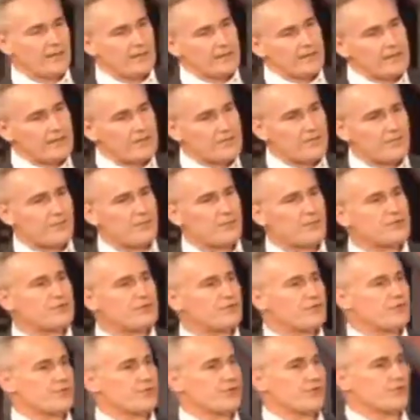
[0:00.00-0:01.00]
The first
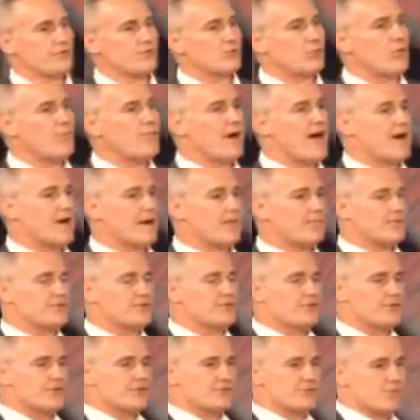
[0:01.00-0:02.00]
surgical robotic
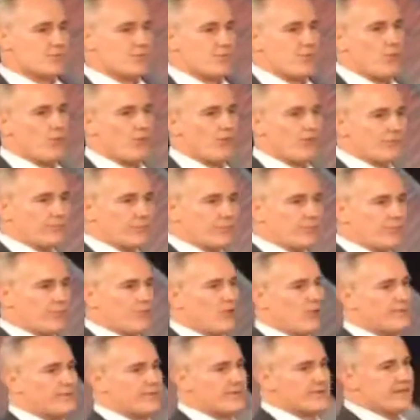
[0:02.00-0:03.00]
procedures were
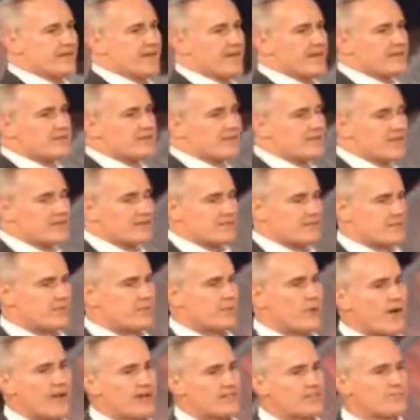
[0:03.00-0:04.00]
performed in the United States in
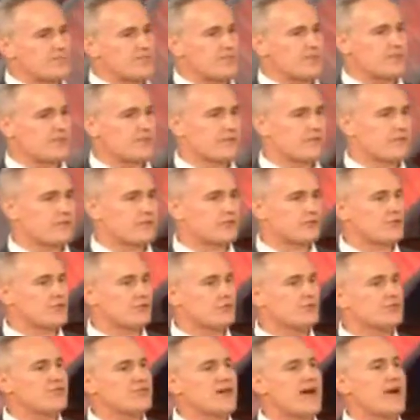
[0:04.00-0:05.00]
approximately the year
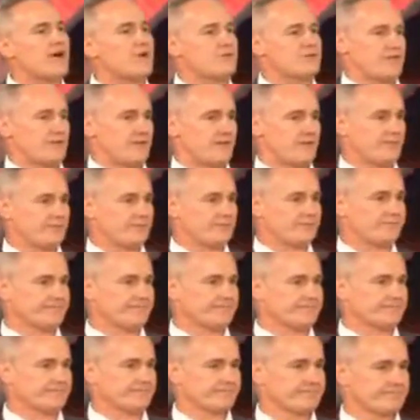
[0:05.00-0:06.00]
2000.
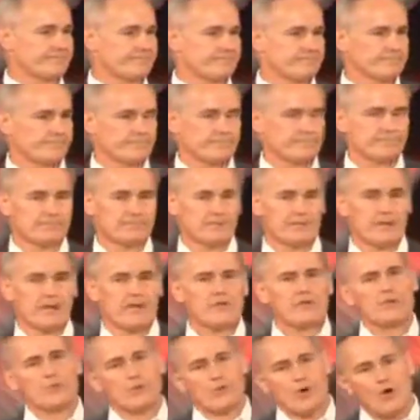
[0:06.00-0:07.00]

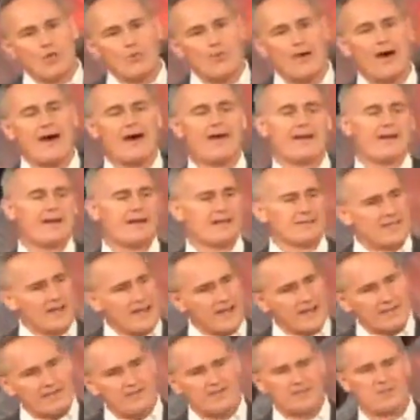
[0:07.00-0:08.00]
The robot has
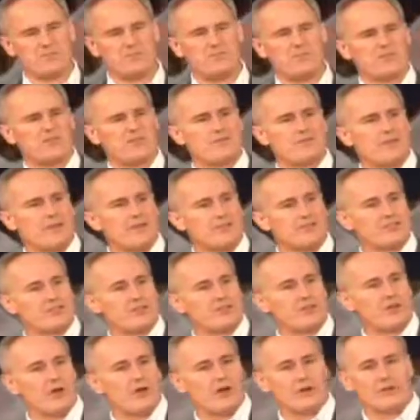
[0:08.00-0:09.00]
had some innovation
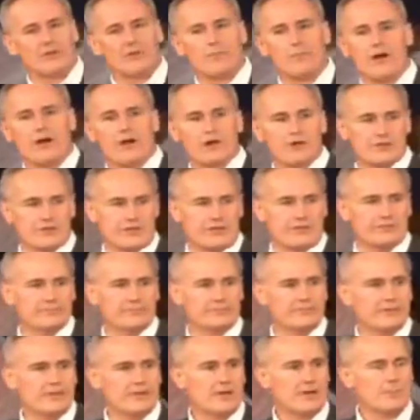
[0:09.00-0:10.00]
along the margin,
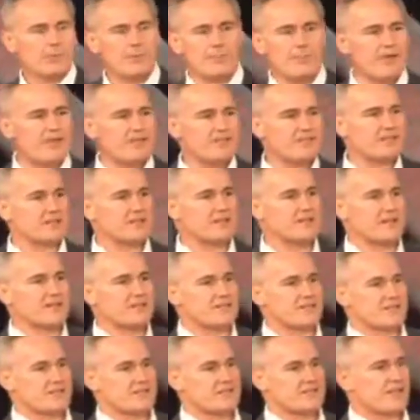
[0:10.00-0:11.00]
but basically
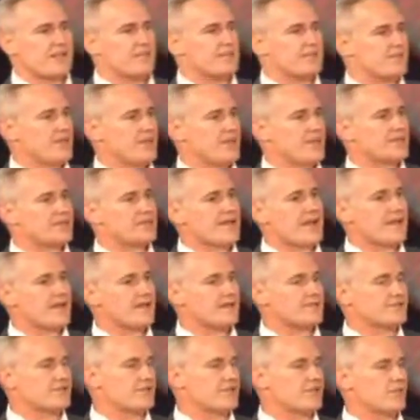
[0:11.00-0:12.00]
it's the same
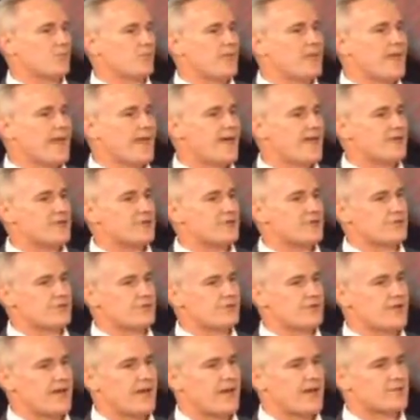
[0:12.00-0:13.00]
technology that we had in
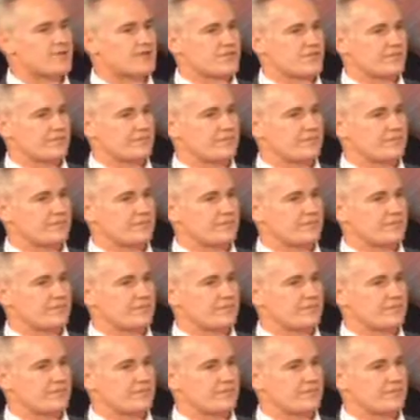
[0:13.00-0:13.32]
2000.